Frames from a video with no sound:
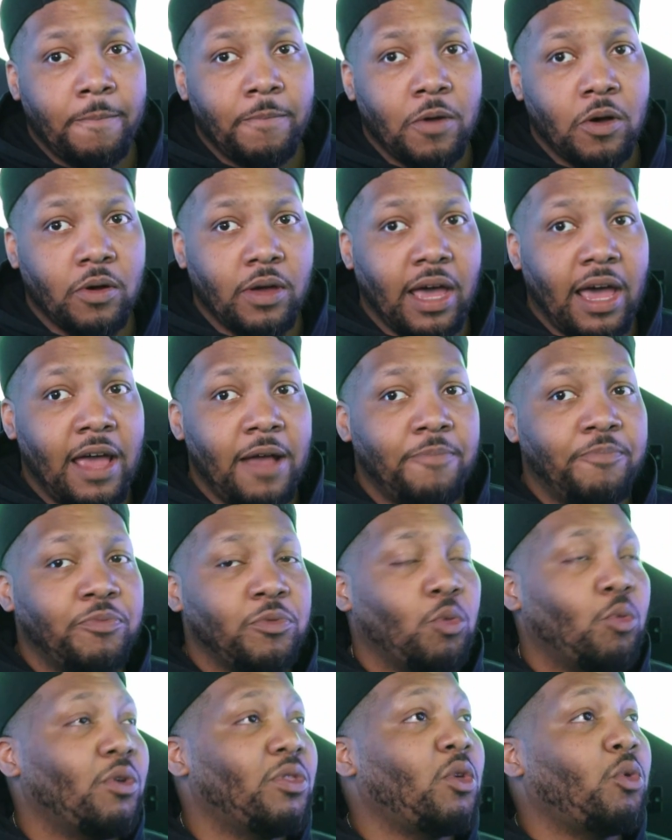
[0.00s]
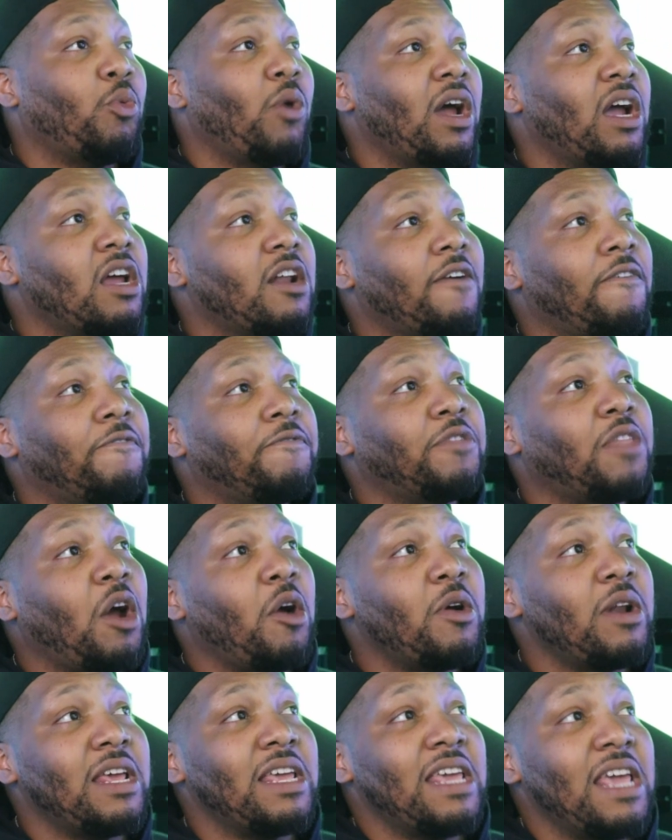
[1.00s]
okay, with a record of
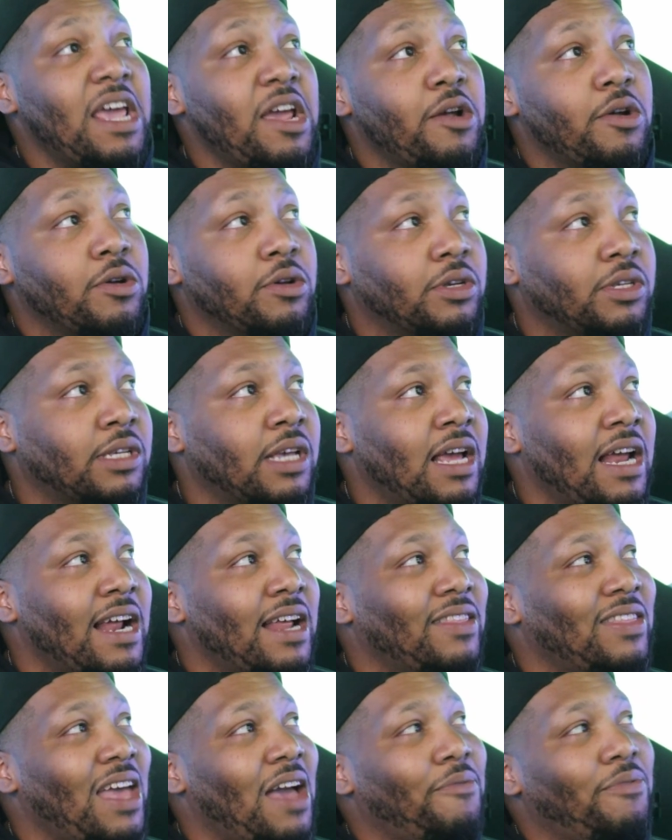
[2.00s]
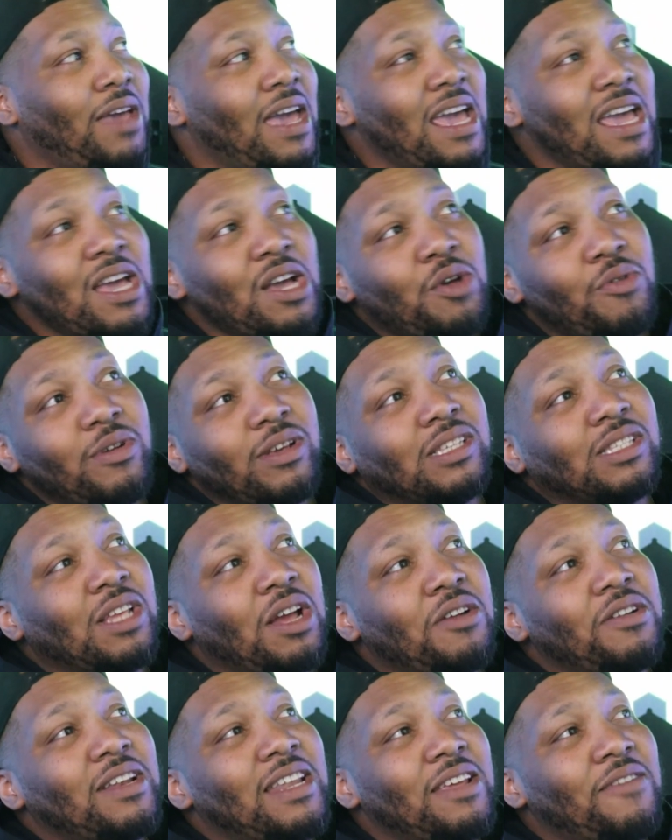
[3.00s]
30 years, they have increased
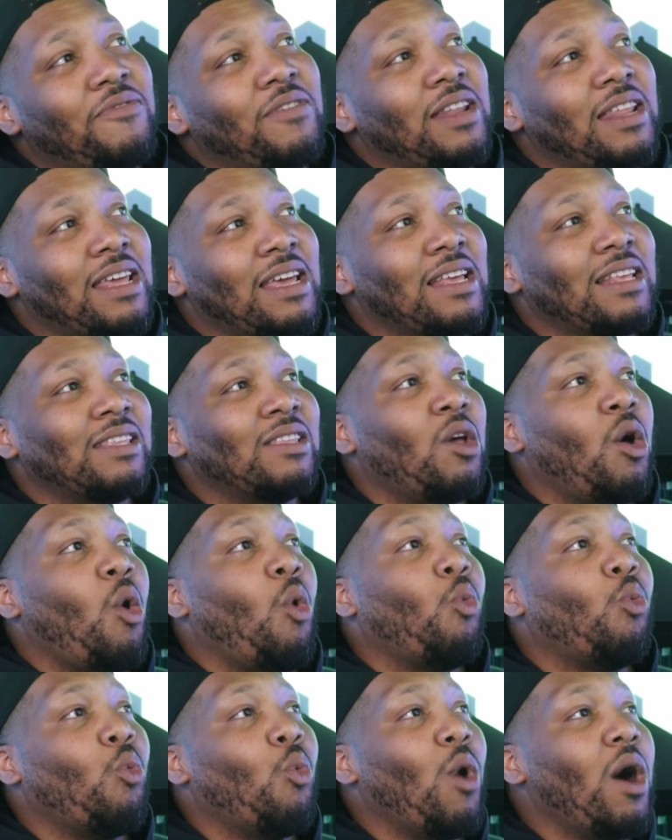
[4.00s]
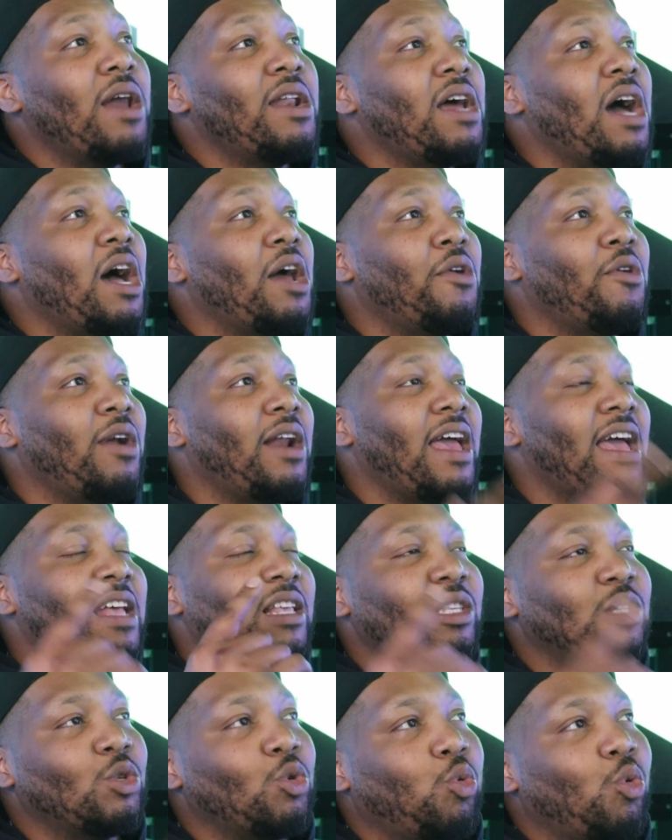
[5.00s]
their dividend
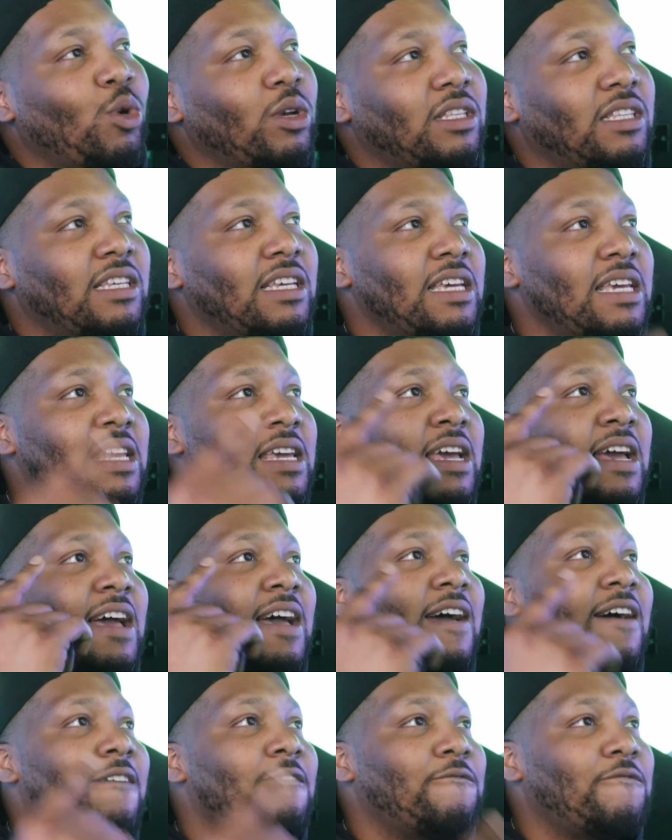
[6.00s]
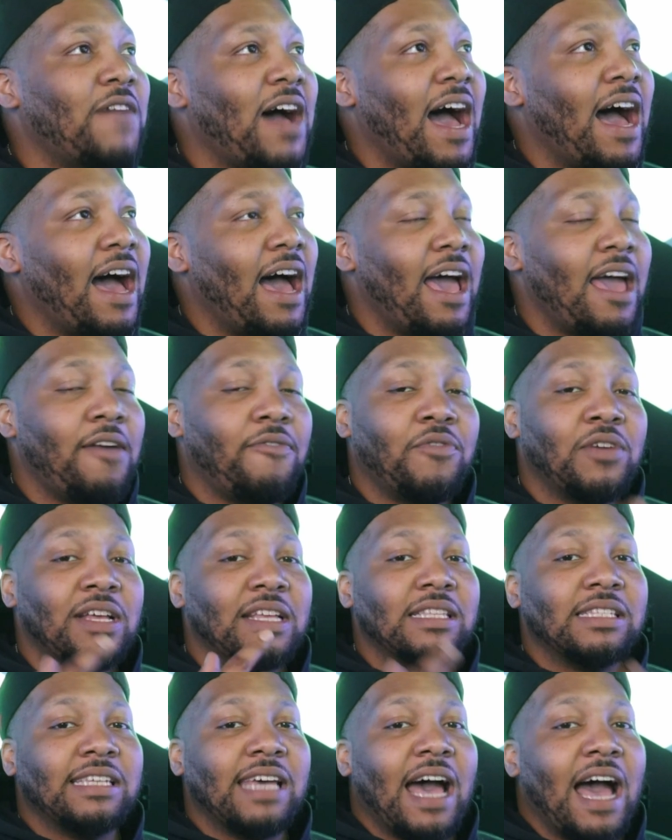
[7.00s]
125
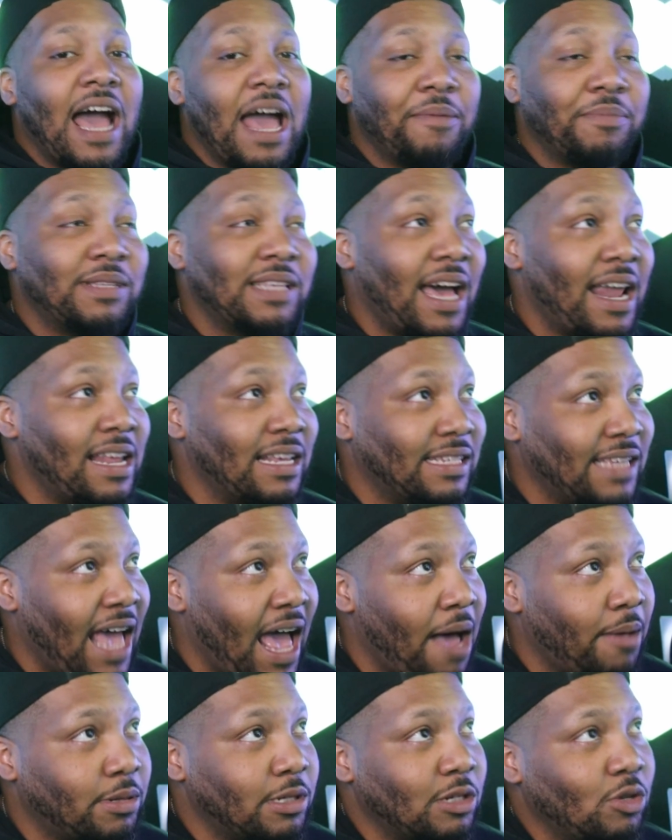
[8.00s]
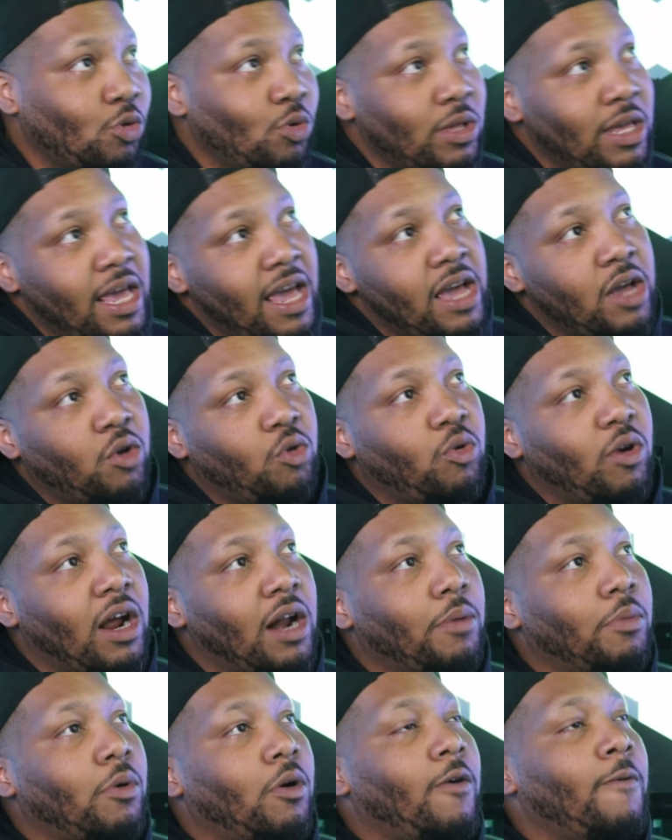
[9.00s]
times. That is absolutely
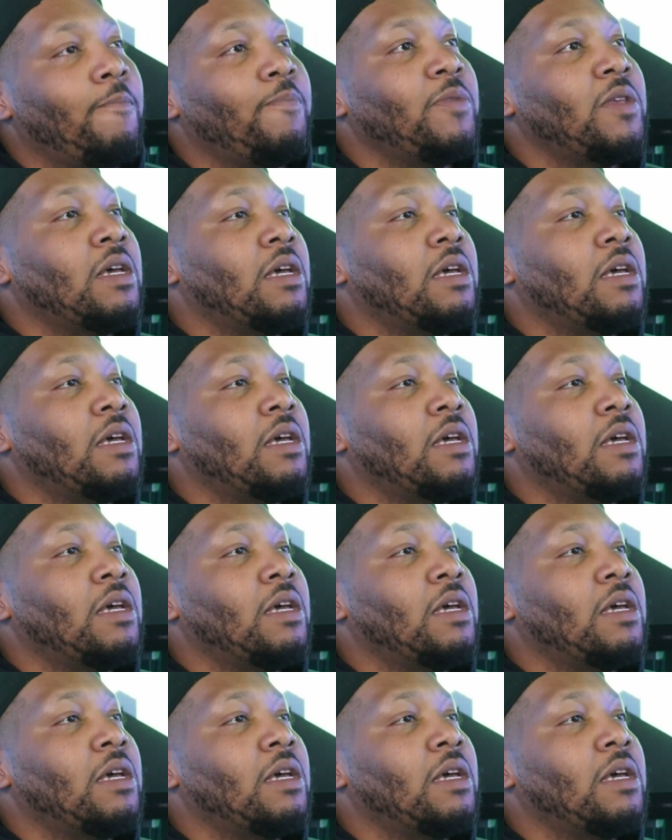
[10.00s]
incredible.